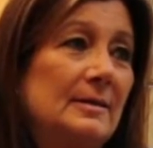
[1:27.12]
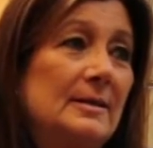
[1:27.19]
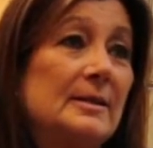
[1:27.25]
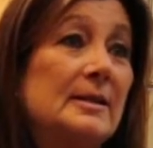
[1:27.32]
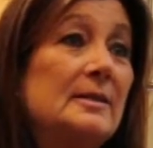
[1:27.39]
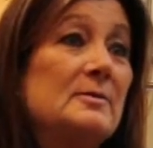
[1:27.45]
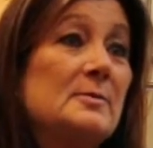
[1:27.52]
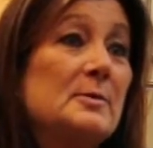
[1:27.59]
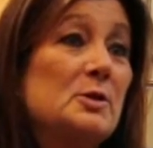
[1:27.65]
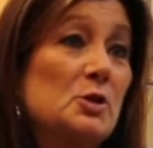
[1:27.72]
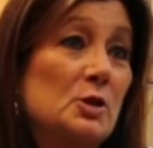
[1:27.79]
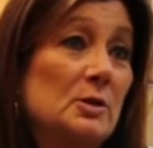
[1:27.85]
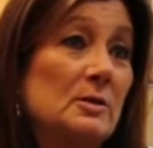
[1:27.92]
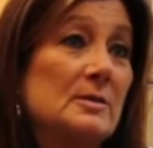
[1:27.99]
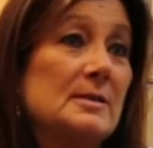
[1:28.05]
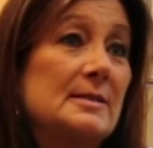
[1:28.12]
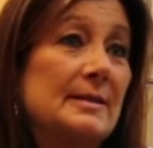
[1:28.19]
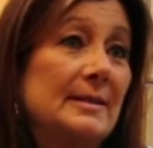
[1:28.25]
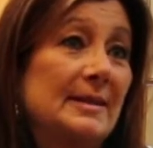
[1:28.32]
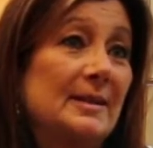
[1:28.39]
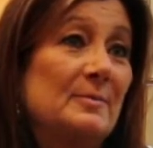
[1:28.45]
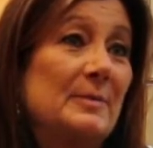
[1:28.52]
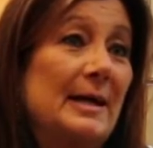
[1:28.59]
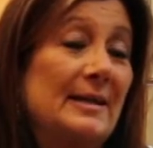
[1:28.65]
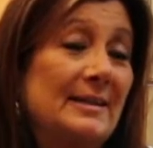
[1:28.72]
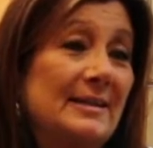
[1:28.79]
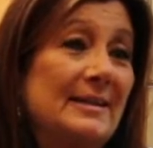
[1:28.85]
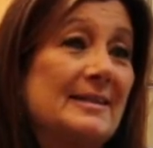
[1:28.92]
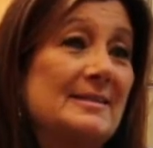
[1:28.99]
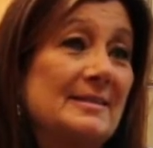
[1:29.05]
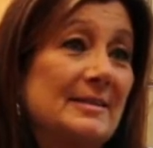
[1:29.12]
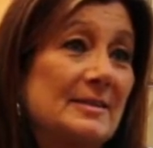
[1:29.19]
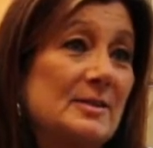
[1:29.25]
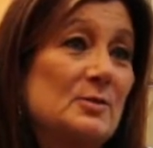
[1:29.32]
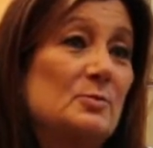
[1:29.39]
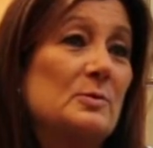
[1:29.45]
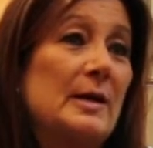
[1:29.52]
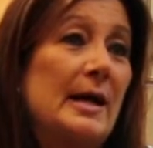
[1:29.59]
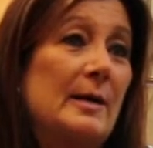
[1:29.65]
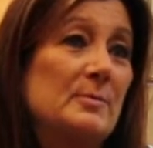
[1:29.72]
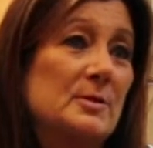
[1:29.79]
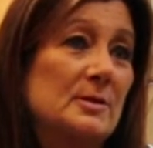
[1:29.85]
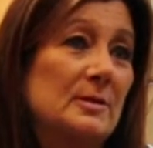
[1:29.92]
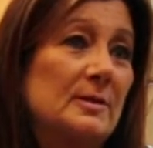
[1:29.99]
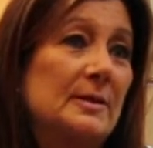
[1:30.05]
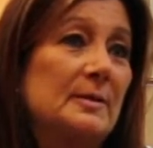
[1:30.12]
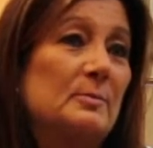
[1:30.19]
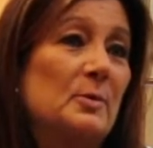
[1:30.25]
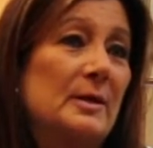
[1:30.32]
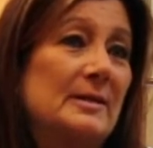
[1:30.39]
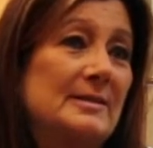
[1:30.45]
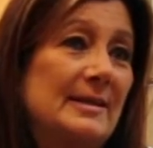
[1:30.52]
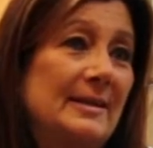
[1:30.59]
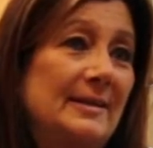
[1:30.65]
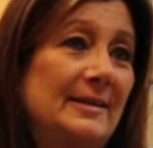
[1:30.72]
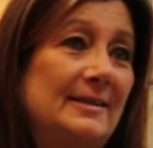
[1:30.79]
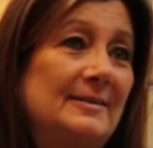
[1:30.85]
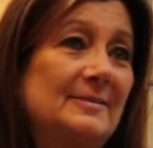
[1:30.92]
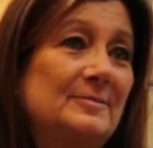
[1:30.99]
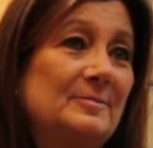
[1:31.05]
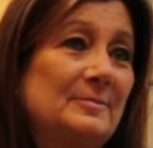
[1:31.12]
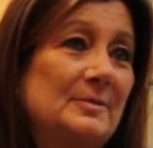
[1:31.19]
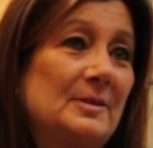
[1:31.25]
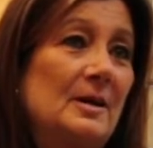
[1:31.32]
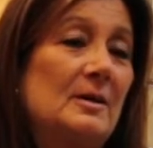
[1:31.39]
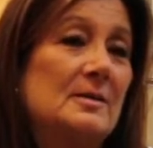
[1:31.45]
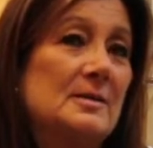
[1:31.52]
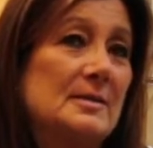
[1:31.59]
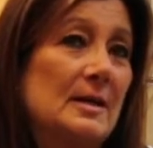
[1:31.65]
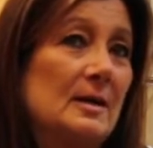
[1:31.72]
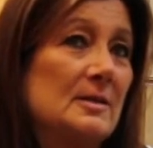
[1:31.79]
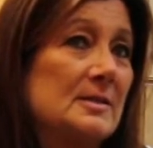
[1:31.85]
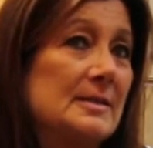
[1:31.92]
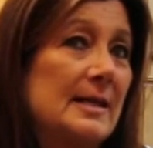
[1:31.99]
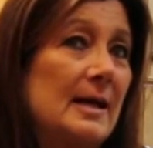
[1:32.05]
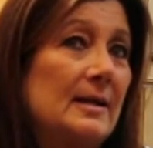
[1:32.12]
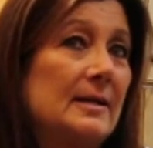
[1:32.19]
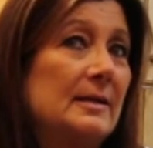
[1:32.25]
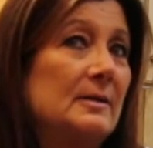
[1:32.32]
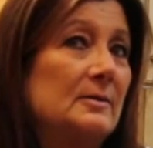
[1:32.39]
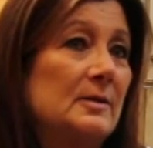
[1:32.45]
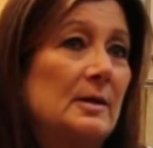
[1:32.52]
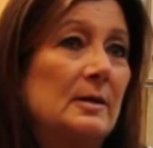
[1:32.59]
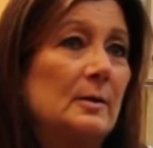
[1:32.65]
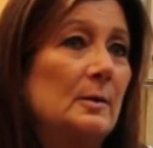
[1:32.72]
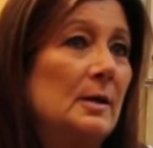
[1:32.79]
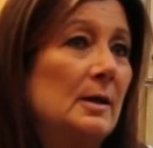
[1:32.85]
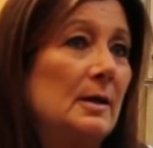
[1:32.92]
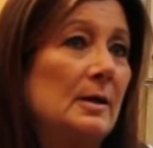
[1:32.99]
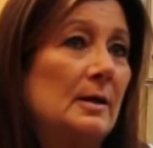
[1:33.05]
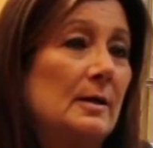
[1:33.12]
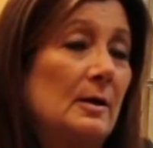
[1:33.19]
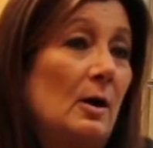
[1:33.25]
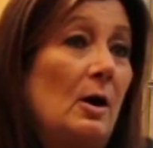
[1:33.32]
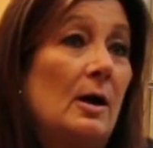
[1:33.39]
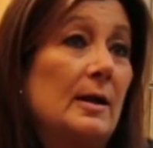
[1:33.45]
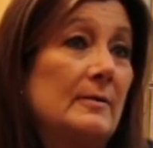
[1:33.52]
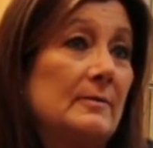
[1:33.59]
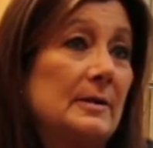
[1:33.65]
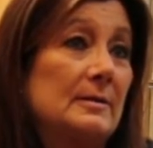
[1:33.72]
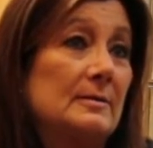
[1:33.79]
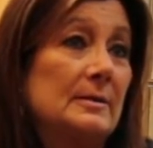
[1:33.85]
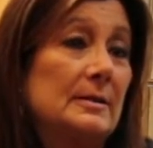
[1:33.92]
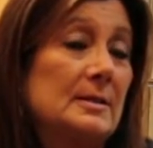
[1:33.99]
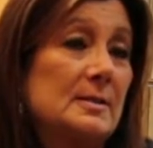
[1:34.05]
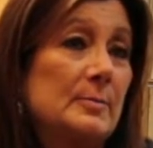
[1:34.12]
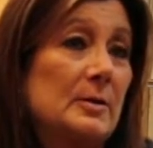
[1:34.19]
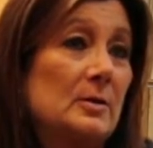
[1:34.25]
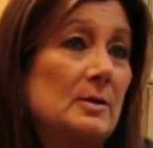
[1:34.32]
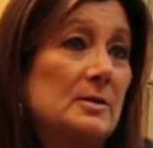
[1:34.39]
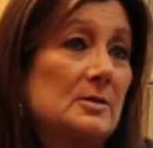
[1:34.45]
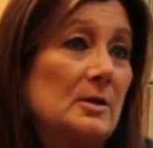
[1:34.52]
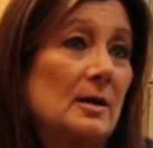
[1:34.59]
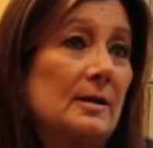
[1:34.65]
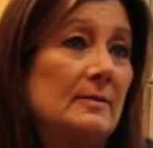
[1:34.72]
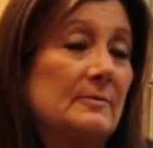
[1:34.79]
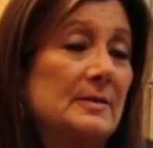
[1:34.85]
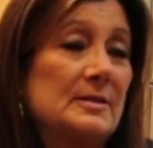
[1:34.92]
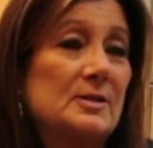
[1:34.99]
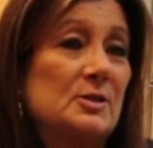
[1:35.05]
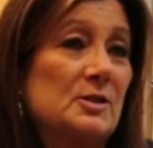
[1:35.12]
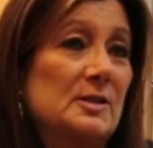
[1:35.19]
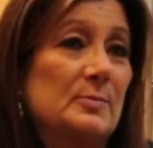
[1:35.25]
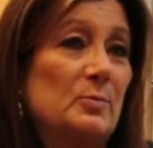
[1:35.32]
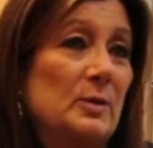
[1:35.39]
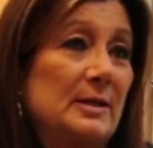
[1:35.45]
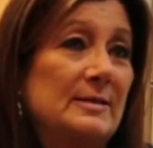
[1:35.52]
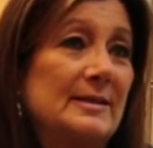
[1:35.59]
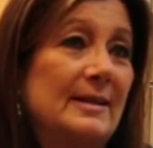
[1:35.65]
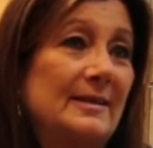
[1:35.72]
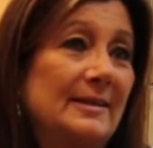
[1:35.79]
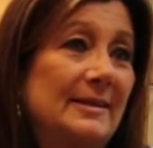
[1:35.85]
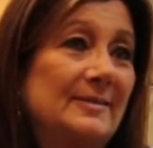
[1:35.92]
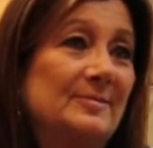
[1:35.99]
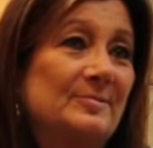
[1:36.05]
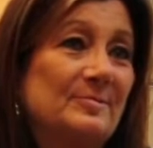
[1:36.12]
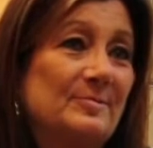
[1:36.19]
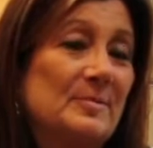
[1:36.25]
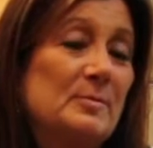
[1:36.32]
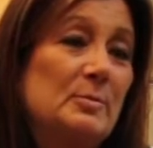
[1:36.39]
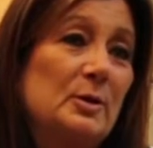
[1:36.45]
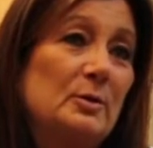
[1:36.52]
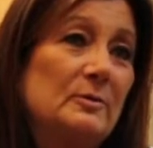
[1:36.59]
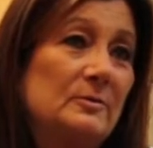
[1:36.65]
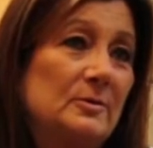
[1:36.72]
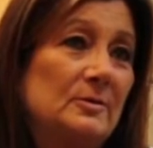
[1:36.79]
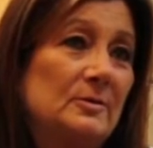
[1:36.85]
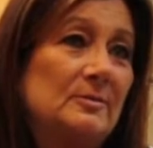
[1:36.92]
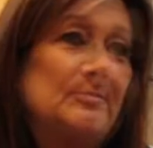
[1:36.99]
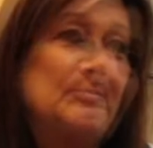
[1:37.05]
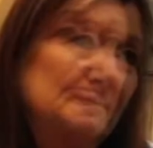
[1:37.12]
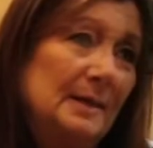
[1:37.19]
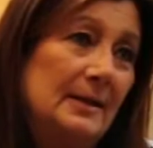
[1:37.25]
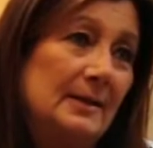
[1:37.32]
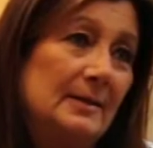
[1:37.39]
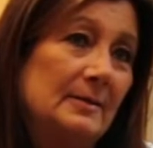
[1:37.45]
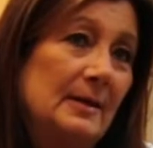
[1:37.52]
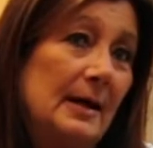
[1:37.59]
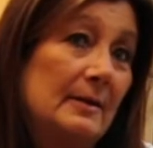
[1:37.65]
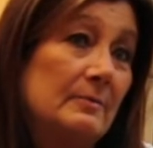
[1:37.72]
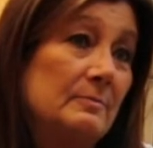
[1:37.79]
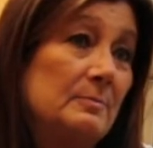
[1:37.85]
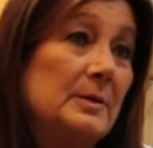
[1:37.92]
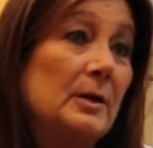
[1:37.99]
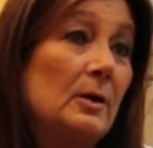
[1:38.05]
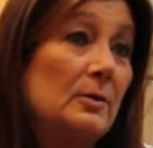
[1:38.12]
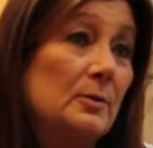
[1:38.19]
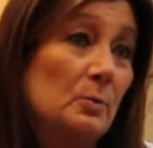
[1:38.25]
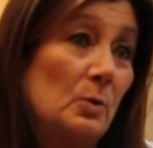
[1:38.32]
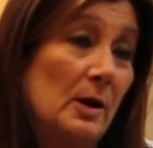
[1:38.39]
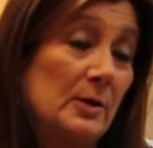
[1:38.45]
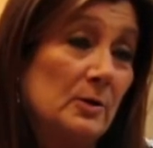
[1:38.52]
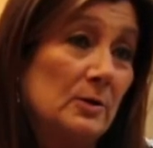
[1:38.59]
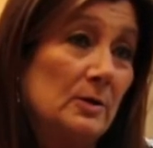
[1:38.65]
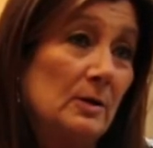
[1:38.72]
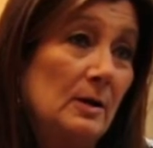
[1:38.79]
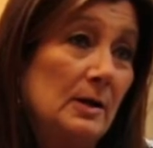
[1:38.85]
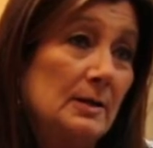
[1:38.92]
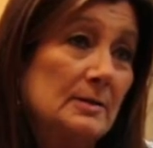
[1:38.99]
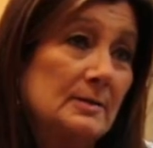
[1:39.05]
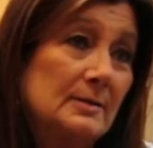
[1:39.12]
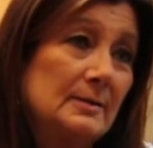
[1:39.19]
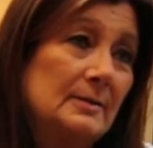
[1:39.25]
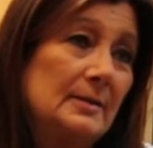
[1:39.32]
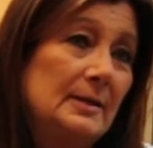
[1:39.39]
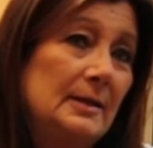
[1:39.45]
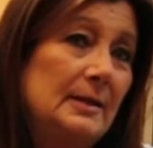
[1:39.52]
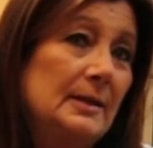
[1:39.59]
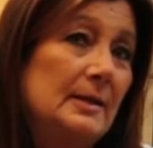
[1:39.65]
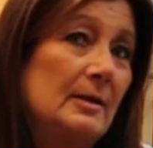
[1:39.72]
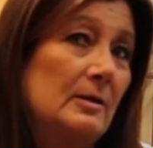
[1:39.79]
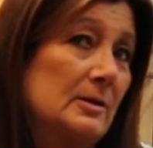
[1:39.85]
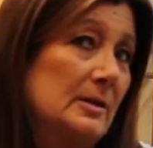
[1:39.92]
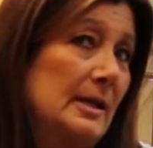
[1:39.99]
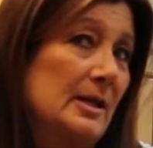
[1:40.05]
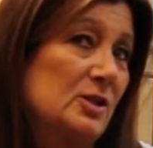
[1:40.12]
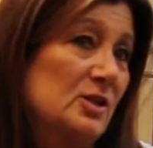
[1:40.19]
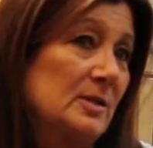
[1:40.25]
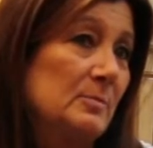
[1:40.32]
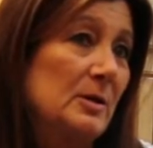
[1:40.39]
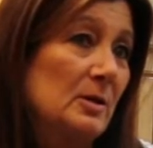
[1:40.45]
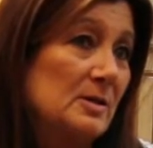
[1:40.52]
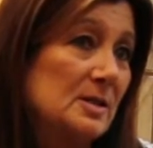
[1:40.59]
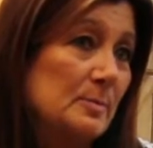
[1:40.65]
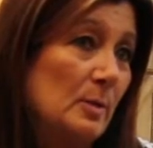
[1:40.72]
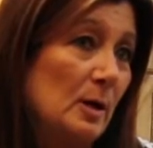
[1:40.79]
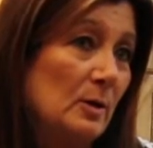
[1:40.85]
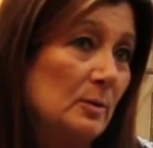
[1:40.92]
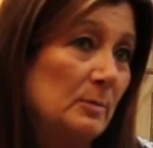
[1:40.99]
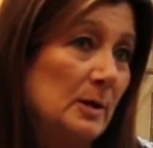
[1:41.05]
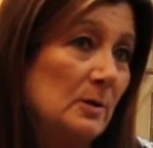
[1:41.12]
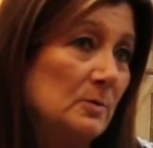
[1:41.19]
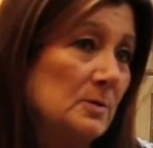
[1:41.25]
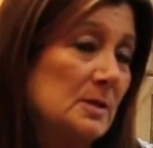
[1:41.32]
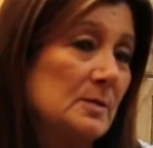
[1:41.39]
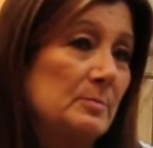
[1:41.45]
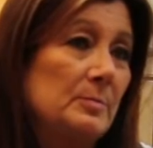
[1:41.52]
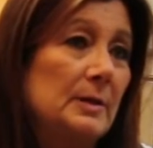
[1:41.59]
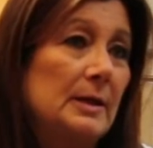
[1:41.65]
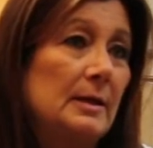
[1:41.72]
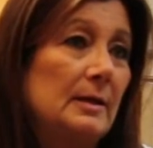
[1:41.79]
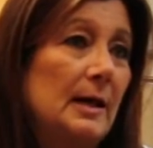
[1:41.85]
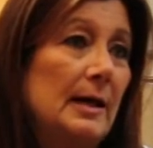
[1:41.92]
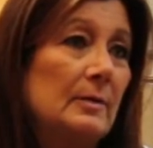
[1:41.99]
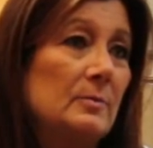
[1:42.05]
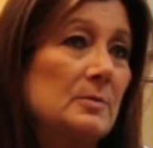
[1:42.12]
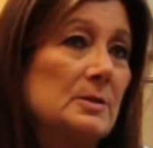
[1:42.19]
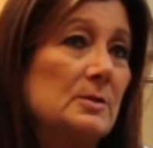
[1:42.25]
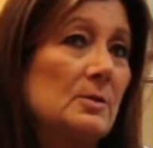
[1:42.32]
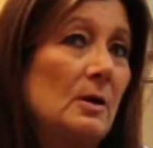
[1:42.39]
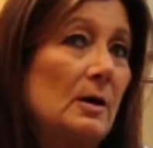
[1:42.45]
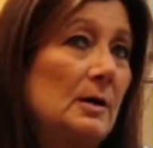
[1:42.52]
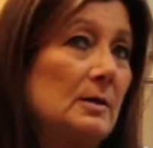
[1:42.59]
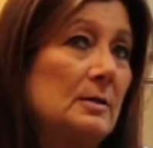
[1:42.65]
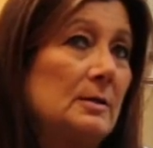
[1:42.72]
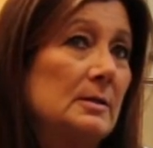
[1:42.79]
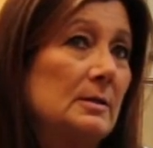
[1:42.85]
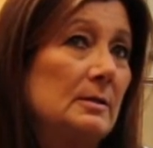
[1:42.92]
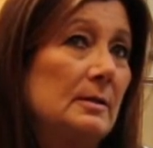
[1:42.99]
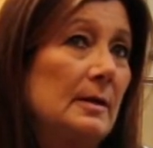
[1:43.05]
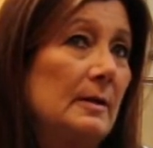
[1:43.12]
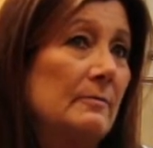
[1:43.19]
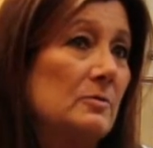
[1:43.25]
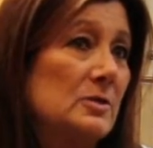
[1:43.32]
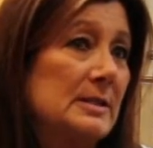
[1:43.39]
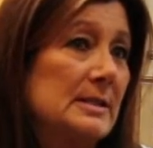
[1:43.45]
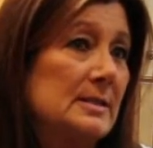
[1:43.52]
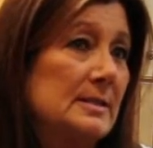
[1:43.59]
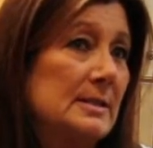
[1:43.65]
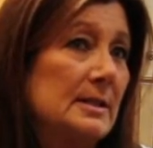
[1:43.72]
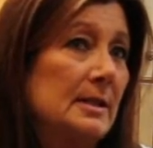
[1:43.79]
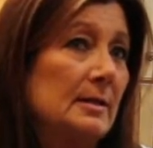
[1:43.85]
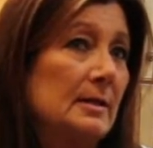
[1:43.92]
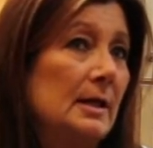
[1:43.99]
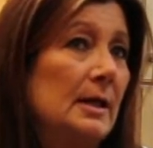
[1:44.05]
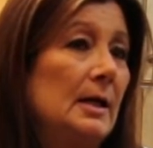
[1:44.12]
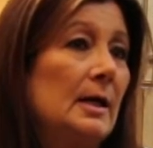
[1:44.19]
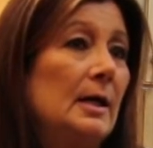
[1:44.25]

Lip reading: it gives me chills thinking about it, because it is absolutely breathtaking. On sailing, all of it, the experience, all of it's just breathtaking, beautiful. I've been on the water a lot, and I've actually been on smaller boats, but I was not ever seasick.